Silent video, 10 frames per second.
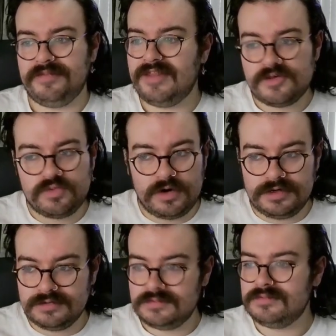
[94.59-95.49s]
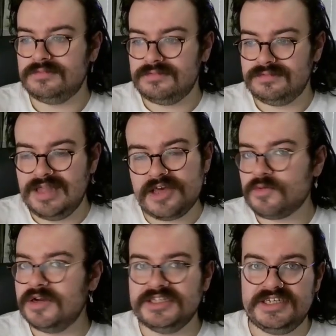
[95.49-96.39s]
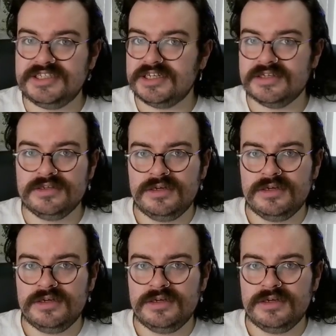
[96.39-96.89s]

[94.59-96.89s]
This one, this one is easy.